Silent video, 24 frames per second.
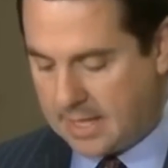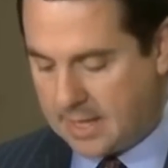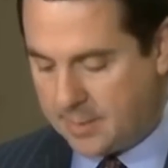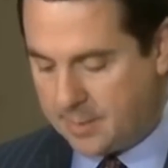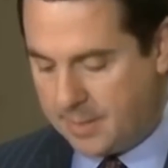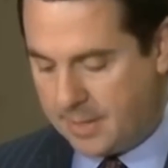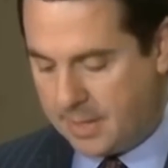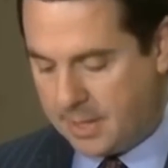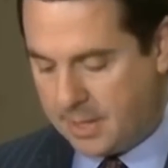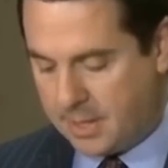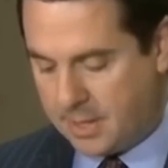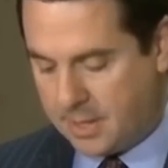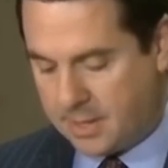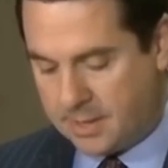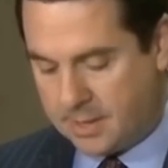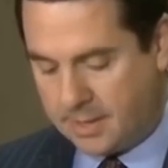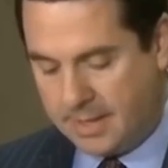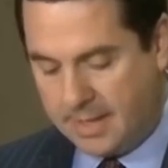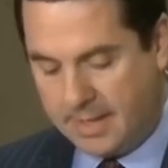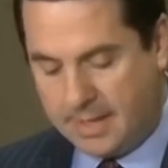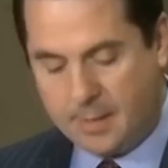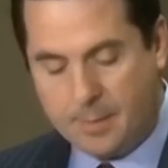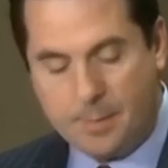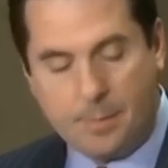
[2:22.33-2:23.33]

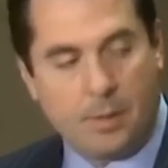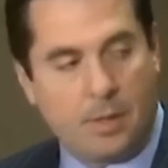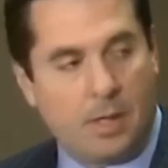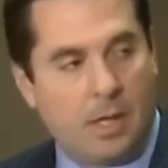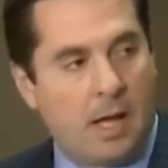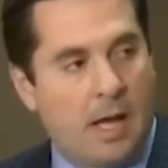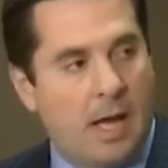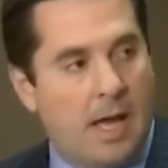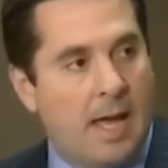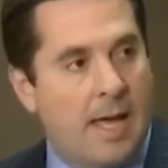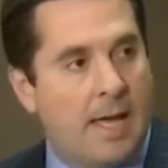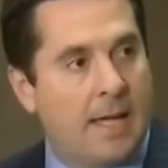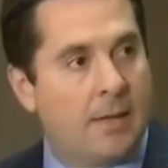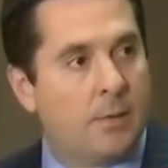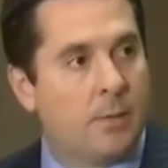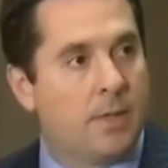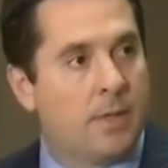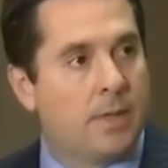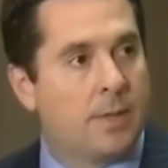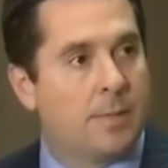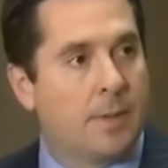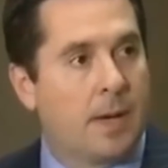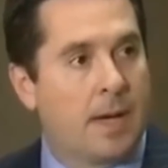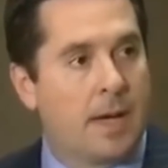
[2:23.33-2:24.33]
expeditiously comply
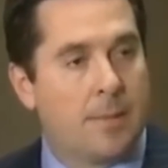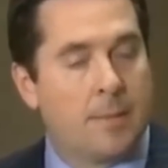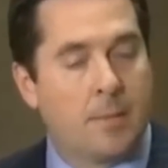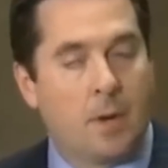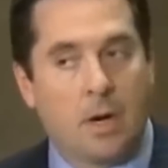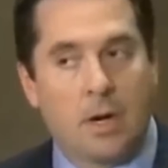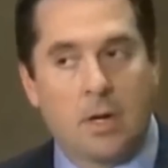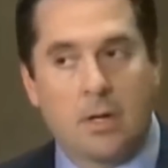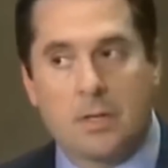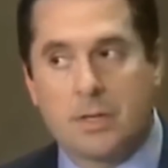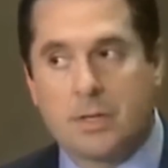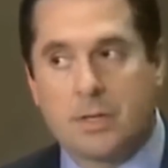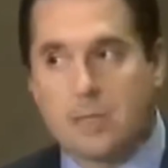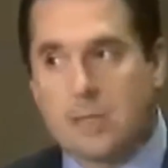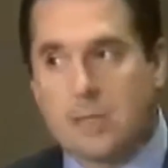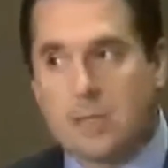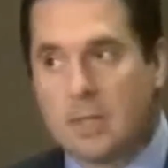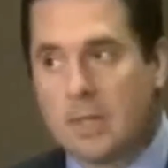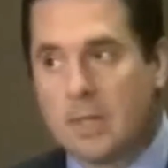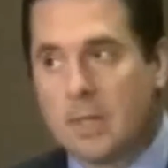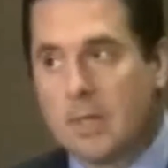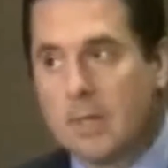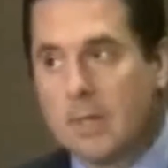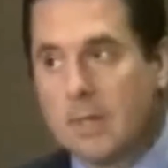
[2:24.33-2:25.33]
with my March